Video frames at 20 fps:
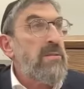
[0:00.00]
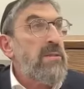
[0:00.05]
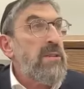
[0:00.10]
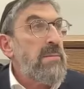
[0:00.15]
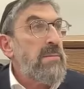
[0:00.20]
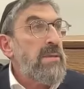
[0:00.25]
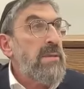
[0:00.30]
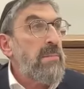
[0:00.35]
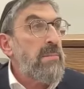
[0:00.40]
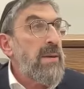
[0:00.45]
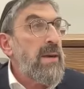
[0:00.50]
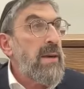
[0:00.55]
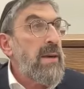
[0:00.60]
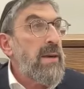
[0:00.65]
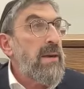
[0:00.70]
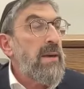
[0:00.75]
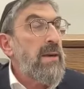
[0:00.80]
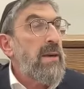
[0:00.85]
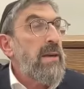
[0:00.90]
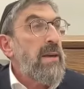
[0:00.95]
That seems to
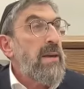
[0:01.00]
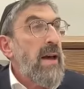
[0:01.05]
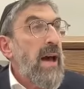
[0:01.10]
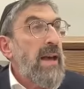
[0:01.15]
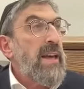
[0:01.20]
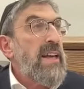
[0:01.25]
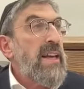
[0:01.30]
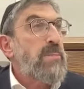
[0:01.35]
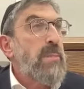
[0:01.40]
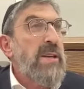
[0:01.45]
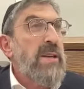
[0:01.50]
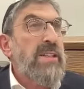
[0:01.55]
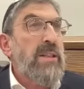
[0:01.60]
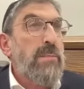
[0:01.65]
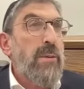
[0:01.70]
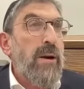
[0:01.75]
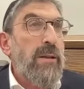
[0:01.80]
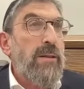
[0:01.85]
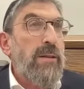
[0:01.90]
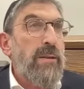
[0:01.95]
be, I guess, based
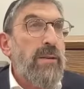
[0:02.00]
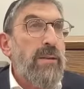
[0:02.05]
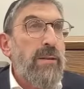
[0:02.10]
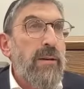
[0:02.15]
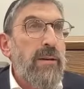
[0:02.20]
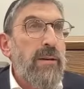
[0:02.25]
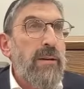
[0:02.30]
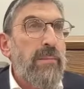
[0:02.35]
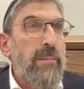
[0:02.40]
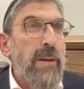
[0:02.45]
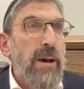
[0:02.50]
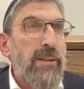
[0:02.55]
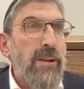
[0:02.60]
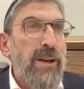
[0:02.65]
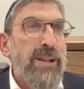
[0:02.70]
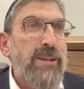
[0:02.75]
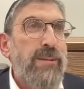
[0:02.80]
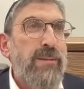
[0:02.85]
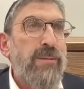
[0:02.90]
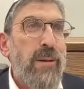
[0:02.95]
upon the
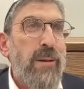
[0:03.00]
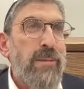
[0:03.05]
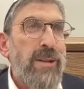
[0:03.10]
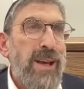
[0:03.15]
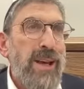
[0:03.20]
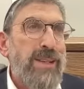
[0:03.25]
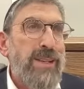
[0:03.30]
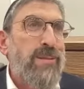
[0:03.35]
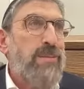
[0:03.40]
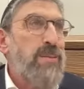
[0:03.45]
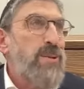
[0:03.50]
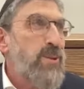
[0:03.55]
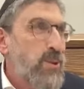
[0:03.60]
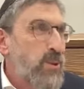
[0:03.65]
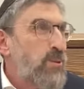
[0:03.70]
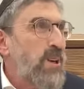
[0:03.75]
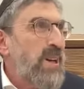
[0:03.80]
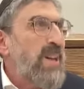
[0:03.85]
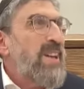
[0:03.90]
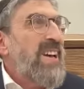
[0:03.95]
Machloikas and Rebbe Eliezer of
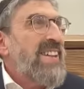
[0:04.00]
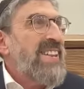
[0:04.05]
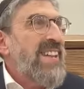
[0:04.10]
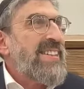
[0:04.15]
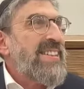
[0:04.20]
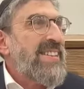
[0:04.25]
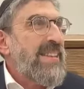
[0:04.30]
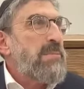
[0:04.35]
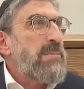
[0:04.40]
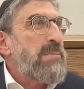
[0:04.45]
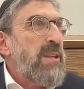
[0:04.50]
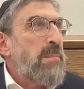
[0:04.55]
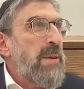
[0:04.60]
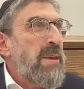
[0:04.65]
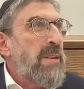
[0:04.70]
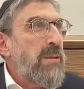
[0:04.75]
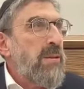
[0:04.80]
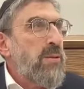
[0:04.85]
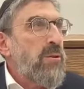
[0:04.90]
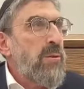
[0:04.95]
Yeshua, that seems to
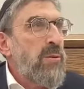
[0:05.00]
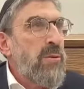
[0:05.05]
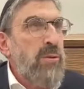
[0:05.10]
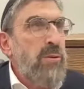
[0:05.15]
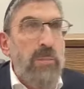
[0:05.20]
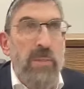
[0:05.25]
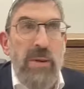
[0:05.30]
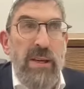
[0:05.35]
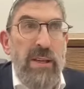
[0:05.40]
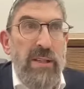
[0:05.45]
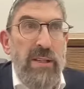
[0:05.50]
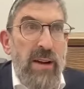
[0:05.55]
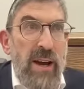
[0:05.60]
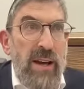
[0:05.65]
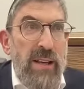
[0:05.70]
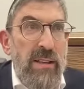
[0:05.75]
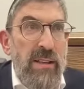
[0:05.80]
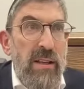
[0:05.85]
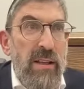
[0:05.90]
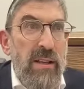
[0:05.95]
be the two biggies,
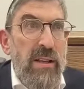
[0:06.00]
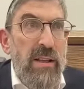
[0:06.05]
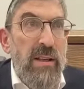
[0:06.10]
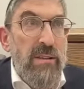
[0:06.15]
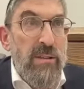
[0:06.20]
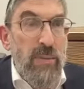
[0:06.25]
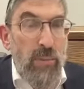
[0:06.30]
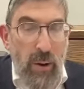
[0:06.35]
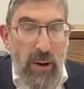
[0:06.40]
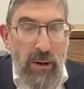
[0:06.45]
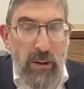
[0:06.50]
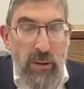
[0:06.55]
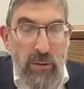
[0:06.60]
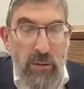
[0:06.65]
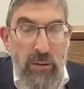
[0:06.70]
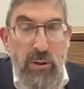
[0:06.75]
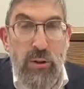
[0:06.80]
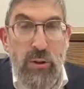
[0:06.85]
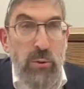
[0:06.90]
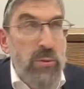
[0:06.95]
right? So why do
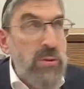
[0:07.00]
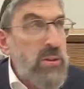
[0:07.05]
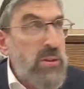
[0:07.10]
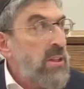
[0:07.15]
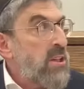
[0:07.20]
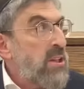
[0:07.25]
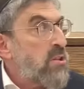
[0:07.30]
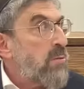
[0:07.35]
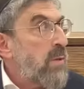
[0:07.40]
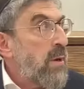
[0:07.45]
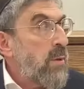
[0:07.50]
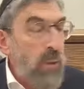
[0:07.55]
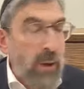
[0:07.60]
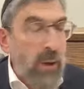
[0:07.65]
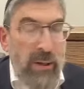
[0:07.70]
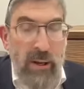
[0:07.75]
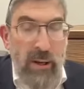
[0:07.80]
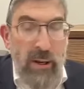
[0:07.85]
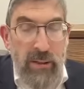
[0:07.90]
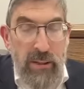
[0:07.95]
you choose Tishrei?
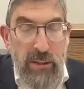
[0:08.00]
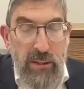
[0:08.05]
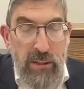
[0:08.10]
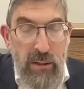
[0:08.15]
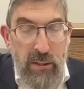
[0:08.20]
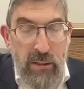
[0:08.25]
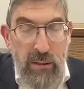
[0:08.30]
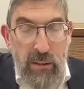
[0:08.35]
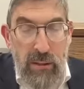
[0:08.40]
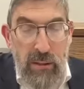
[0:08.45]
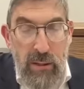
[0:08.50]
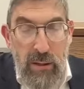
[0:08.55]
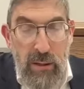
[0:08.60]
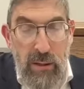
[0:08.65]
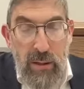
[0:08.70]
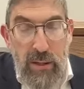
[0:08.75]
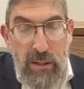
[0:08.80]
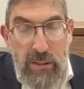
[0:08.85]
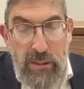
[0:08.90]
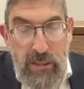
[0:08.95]
Why not Nisan?
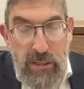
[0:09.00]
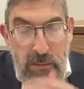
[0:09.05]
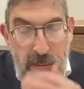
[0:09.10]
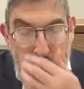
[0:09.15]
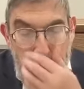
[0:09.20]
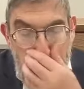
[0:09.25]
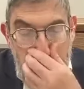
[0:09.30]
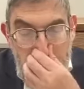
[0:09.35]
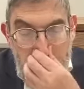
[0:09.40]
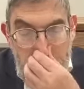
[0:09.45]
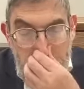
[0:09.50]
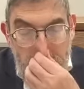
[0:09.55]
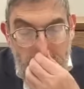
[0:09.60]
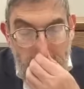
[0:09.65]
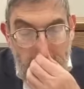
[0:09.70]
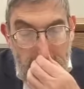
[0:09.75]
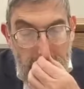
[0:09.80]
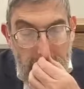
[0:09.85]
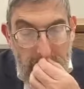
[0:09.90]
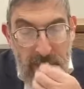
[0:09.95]
It says in
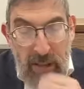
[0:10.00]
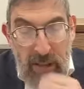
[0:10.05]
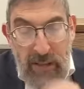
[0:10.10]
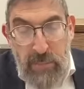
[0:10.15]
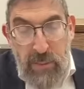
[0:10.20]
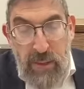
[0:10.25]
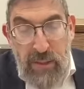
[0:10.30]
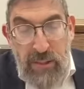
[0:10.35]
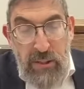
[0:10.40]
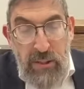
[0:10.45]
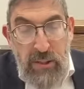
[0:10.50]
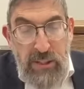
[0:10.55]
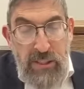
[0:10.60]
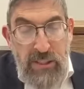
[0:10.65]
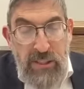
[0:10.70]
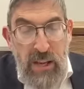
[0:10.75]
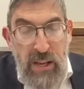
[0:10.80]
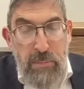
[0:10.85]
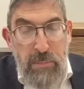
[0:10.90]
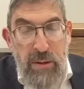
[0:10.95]
Binidorim, as Mendy just
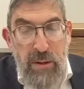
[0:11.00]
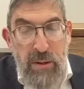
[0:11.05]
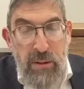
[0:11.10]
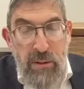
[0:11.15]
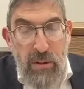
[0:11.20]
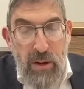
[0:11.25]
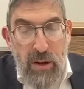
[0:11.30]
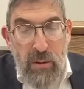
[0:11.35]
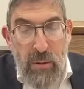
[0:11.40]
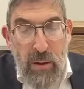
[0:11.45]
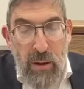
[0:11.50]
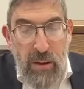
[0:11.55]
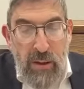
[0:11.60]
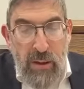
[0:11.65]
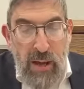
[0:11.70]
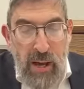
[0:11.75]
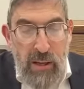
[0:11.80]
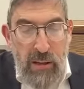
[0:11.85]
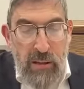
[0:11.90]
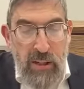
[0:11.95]
said, Binidorim Holoch
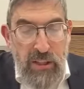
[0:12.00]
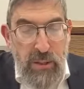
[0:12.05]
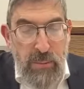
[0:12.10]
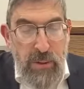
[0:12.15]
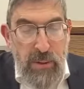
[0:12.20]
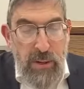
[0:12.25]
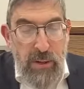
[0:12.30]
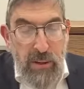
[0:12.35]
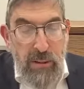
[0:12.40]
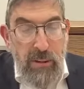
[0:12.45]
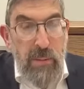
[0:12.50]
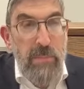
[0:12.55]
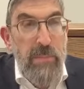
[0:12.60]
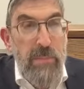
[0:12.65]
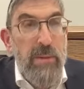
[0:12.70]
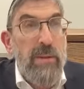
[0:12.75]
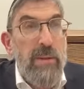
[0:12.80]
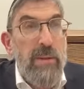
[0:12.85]
Achalosh Bnei Yadam.